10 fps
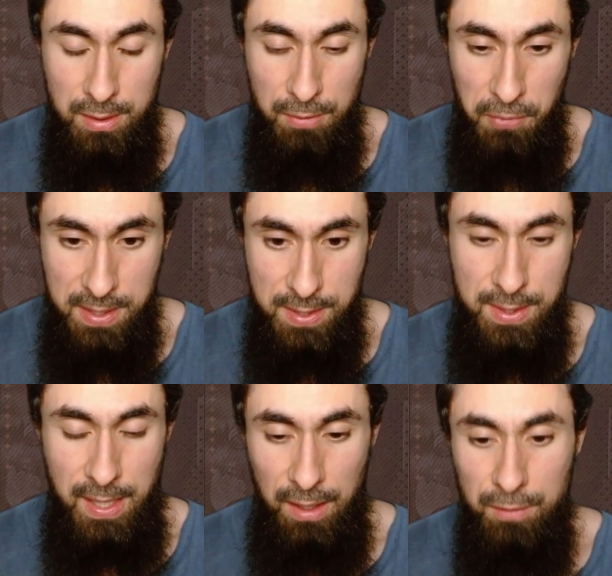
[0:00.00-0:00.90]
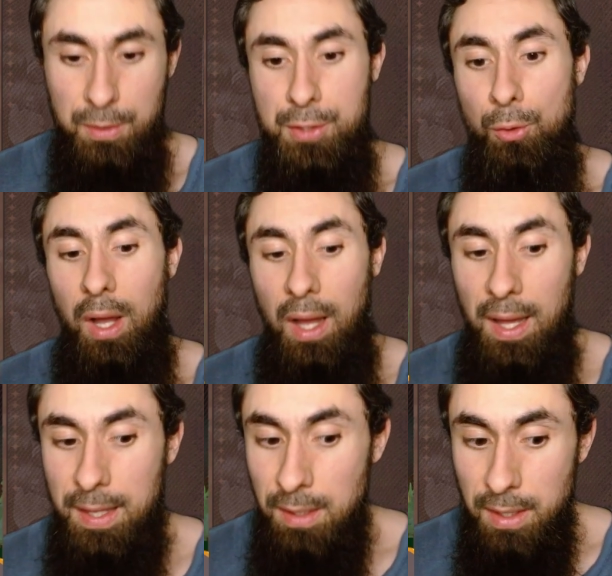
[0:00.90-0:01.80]
defenses, and health are so
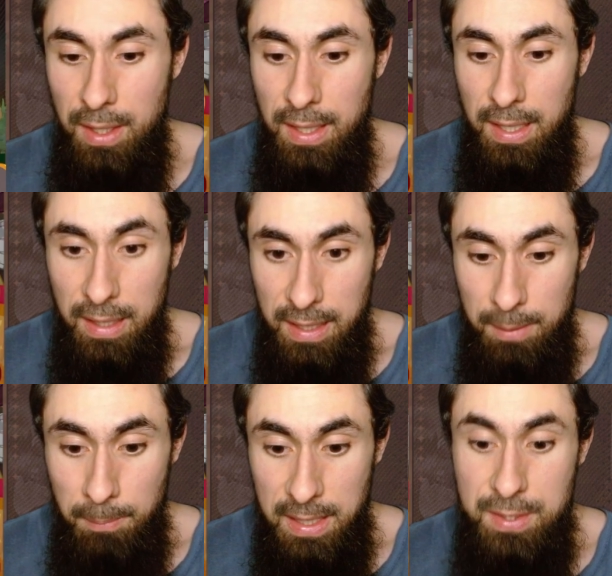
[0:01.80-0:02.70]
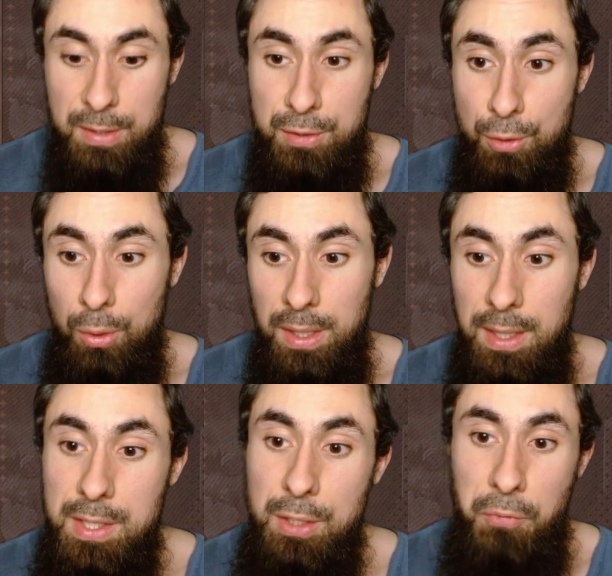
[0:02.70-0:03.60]
high, it makes it so
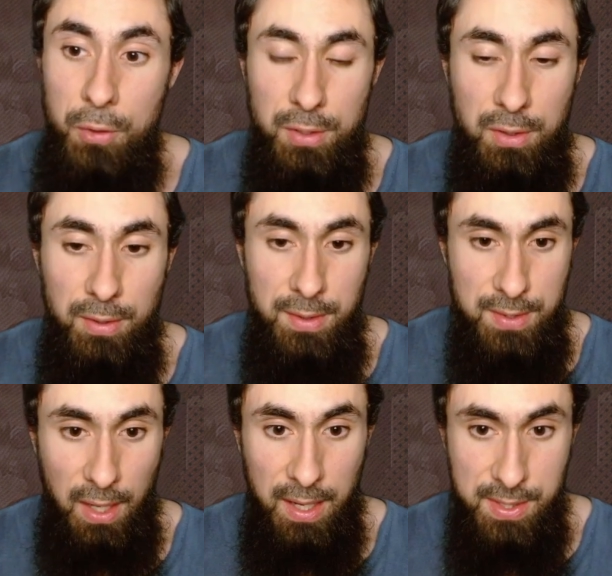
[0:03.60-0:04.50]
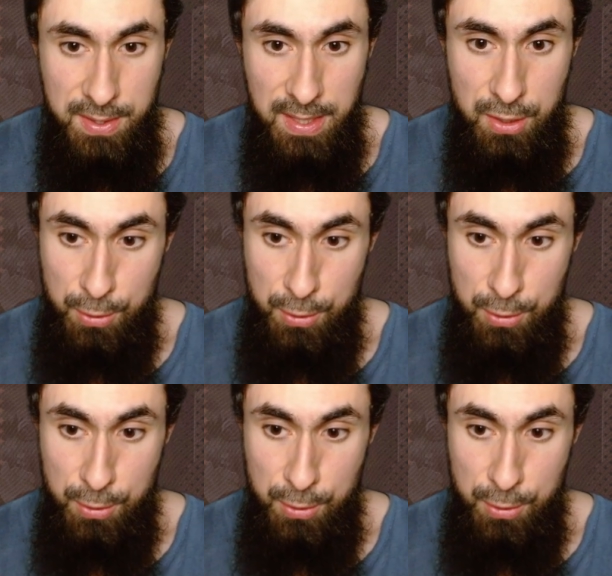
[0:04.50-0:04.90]
easy for you to clear these higher stages.